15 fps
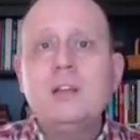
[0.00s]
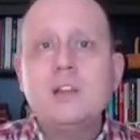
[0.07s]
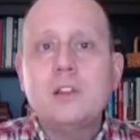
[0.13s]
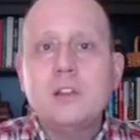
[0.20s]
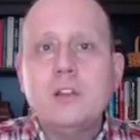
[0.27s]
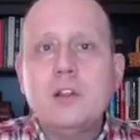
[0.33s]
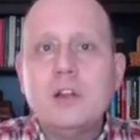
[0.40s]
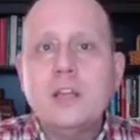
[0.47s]

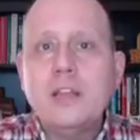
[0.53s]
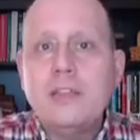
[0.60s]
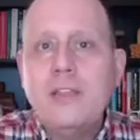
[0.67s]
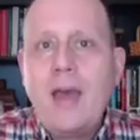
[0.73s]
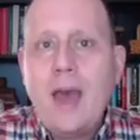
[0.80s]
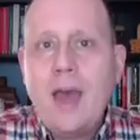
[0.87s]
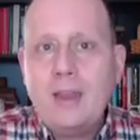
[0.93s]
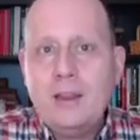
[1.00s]
Look at
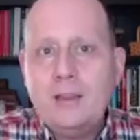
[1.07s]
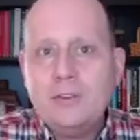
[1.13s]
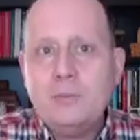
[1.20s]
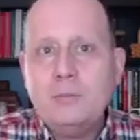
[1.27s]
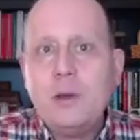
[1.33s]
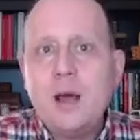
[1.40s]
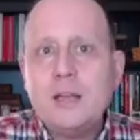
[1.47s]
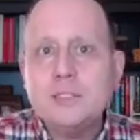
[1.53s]
that as a
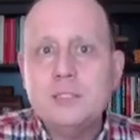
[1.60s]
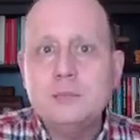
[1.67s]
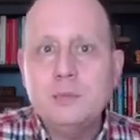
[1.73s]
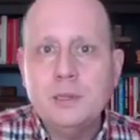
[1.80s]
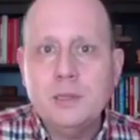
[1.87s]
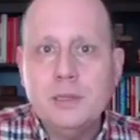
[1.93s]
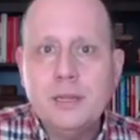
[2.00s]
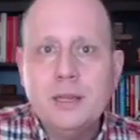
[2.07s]

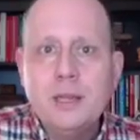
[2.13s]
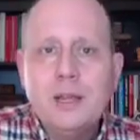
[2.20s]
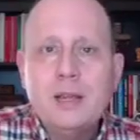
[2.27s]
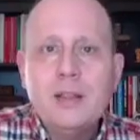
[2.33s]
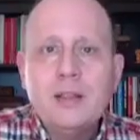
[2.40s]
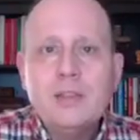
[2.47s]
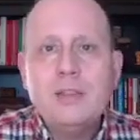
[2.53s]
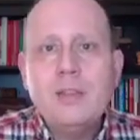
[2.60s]
possibility.
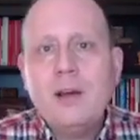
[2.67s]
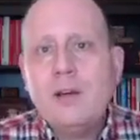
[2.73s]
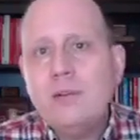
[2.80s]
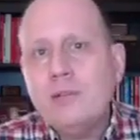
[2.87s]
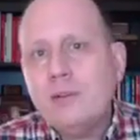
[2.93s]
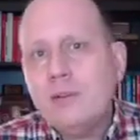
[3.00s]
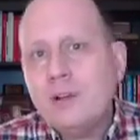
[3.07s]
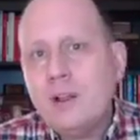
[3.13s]

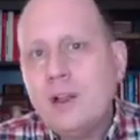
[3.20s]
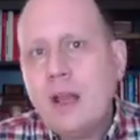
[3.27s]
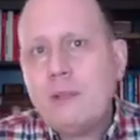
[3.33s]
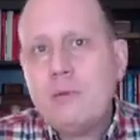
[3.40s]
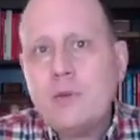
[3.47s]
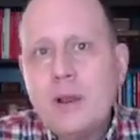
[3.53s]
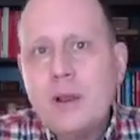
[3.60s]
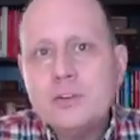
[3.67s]
Now,
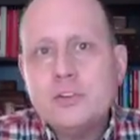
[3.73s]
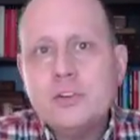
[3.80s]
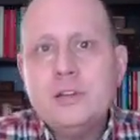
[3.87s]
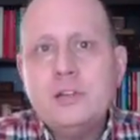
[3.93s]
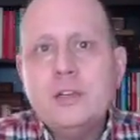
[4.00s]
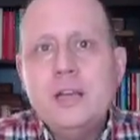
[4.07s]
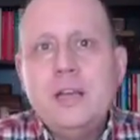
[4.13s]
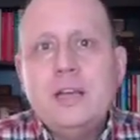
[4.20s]

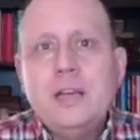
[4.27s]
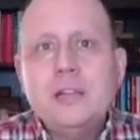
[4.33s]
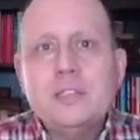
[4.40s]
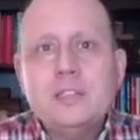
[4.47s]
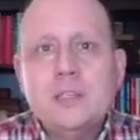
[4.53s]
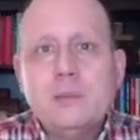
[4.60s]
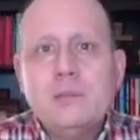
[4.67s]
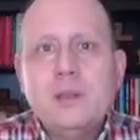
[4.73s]
collaboration is
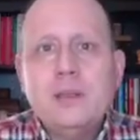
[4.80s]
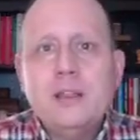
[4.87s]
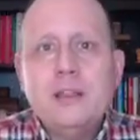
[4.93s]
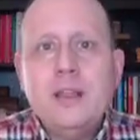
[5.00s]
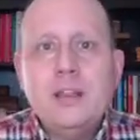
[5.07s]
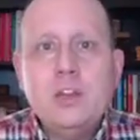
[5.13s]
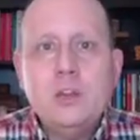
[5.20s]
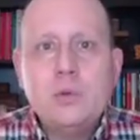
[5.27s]
something
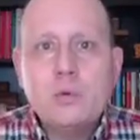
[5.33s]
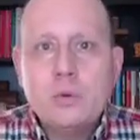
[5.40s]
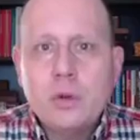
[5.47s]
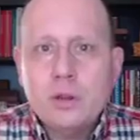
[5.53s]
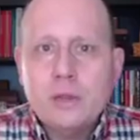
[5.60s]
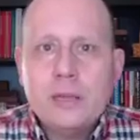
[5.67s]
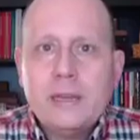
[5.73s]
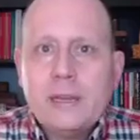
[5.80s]
that you
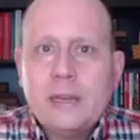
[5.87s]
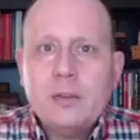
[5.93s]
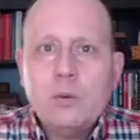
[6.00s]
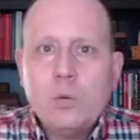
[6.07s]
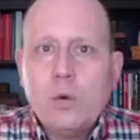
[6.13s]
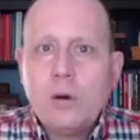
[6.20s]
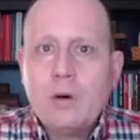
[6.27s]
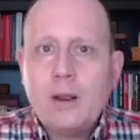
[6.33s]
really need to
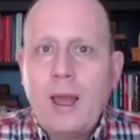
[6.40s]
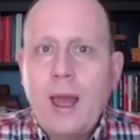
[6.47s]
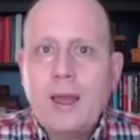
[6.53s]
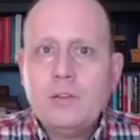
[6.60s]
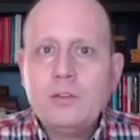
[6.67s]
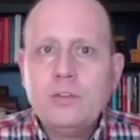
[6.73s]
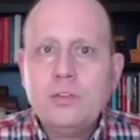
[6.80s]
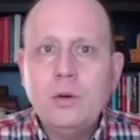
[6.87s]
work at.
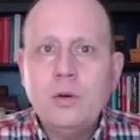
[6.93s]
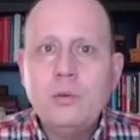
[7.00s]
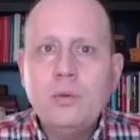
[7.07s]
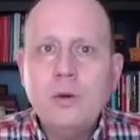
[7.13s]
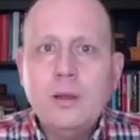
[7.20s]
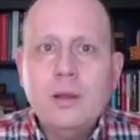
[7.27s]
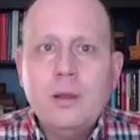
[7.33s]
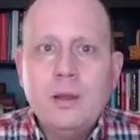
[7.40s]
So
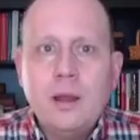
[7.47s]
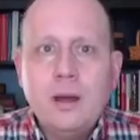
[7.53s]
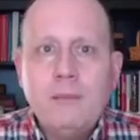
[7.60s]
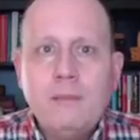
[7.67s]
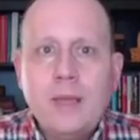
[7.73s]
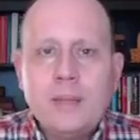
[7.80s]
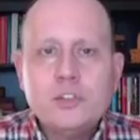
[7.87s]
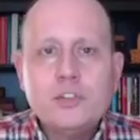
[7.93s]

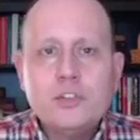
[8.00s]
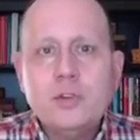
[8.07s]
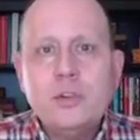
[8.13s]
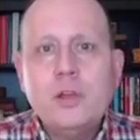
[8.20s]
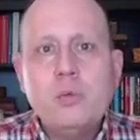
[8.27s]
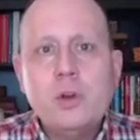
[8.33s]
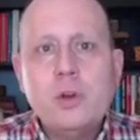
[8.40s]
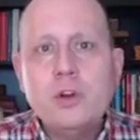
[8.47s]
make sure
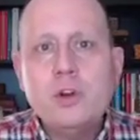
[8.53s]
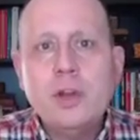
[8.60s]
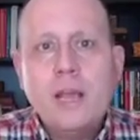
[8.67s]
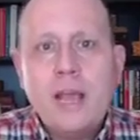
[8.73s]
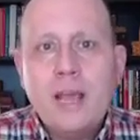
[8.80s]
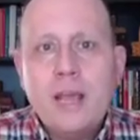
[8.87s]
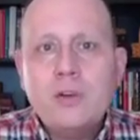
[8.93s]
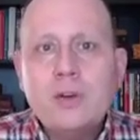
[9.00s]
that when you're going
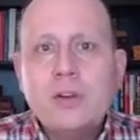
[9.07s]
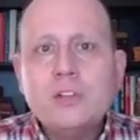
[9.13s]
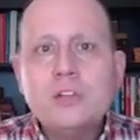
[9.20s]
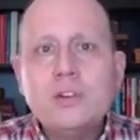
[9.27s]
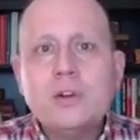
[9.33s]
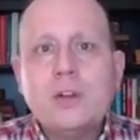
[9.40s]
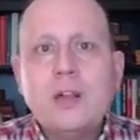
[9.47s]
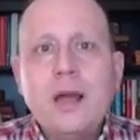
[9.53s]
to enter into
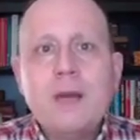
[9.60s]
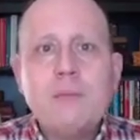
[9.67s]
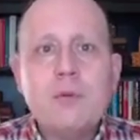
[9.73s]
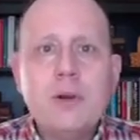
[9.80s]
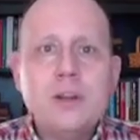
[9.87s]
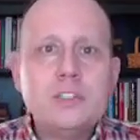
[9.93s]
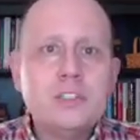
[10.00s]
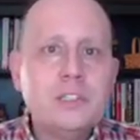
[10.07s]
a
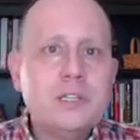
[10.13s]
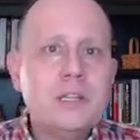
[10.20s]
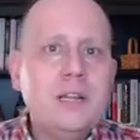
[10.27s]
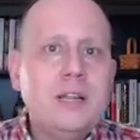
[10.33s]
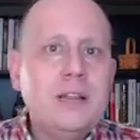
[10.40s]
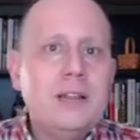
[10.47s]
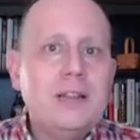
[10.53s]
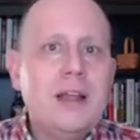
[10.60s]
collaboration,
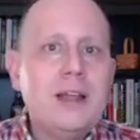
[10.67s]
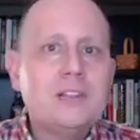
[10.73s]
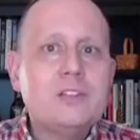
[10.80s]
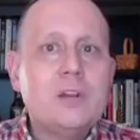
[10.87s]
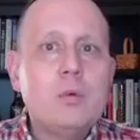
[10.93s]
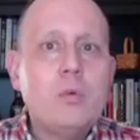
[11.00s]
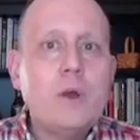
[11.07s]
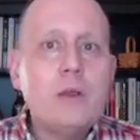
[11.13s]
that it's
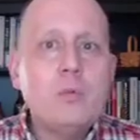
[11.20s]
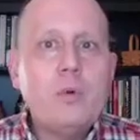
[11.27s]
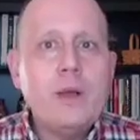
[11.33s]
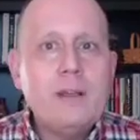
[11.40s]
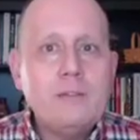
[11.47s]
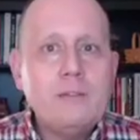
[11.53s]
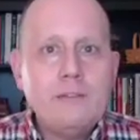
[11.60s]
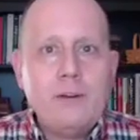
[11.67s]
a
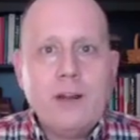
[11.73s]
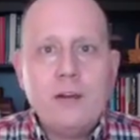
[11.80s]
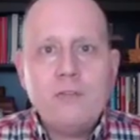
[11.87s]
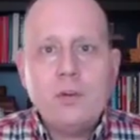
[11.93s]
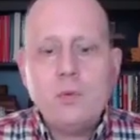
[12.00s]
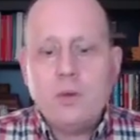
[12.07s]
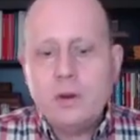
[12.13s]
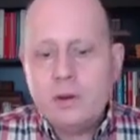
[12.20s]
win-win for
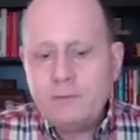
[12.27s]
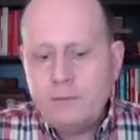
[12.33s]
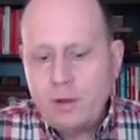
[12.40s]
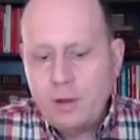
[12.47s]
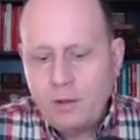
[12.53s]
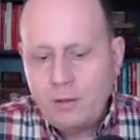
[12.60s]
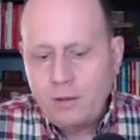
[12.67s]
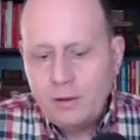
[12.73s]
everyone
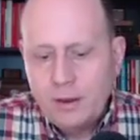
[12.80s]
involved.